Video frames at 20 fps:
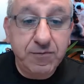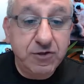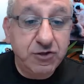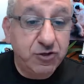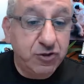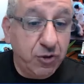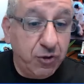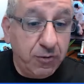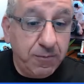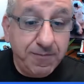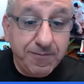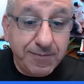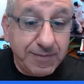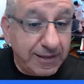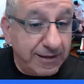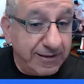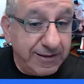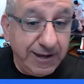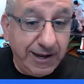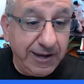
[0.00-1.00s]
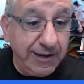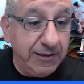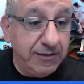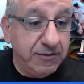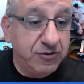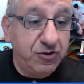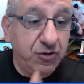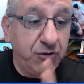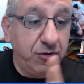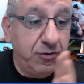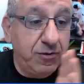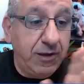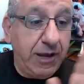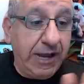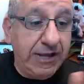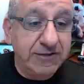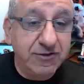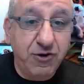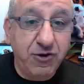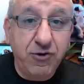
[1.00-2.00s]
So, yeah. So
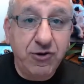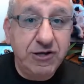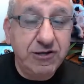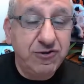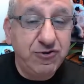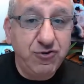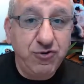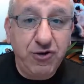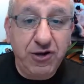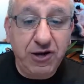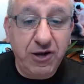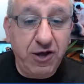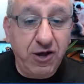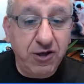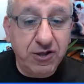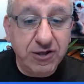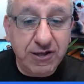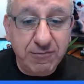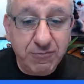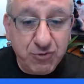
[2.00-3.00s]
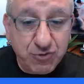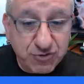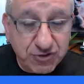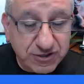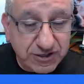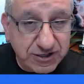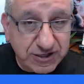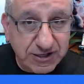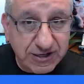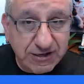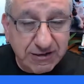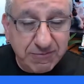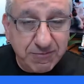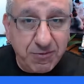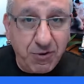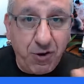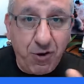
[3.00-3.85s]
as long as you allow them to sleep